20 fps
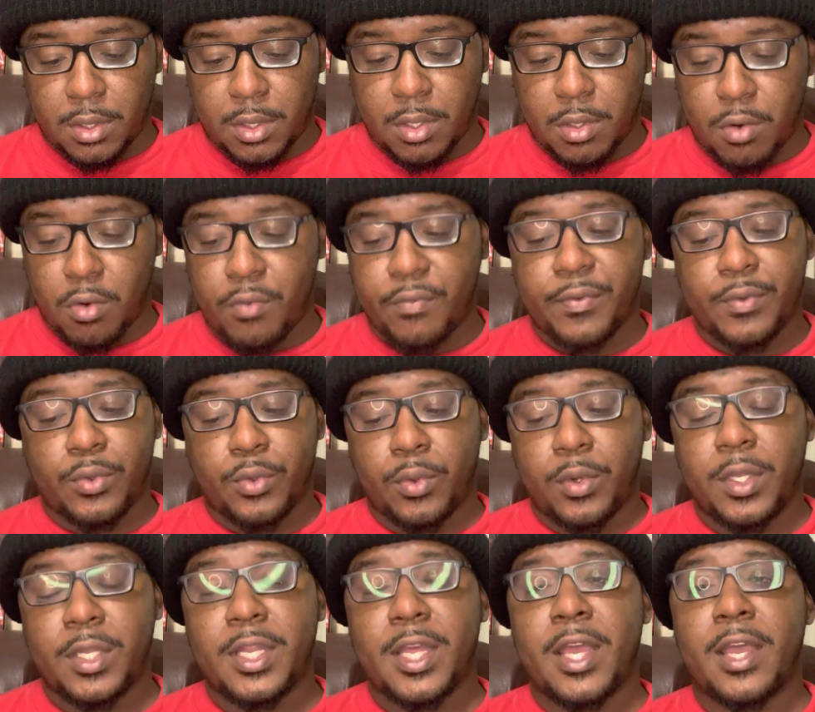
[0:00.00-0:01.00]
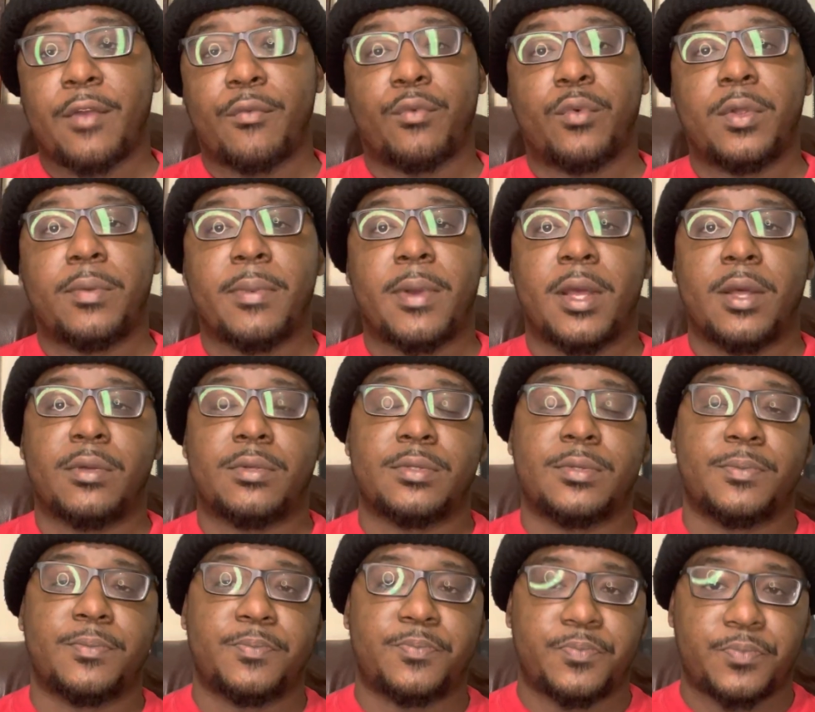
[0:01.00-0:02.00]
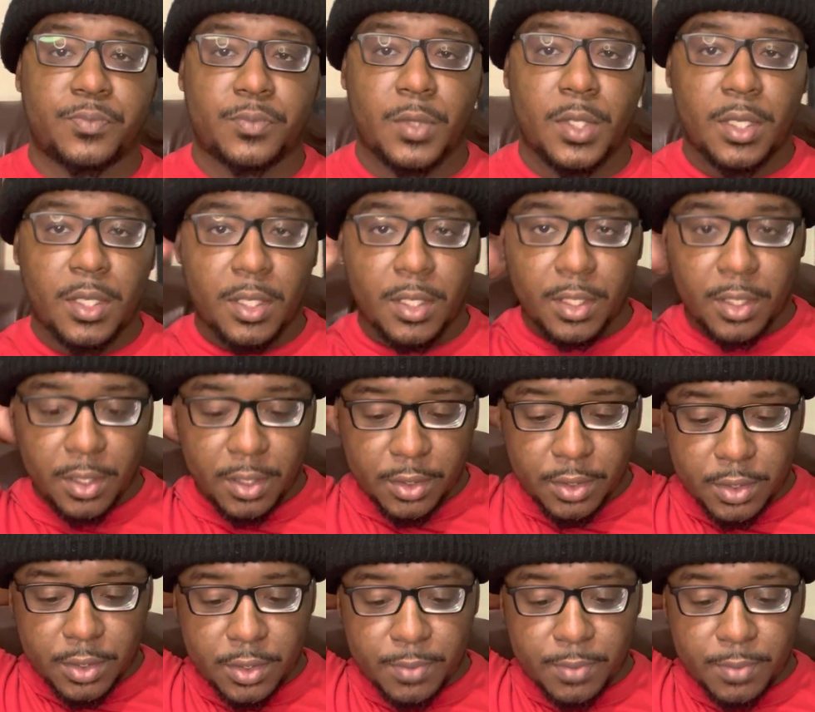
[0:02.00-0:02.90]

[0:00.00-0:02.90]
over three and a half rebounds. The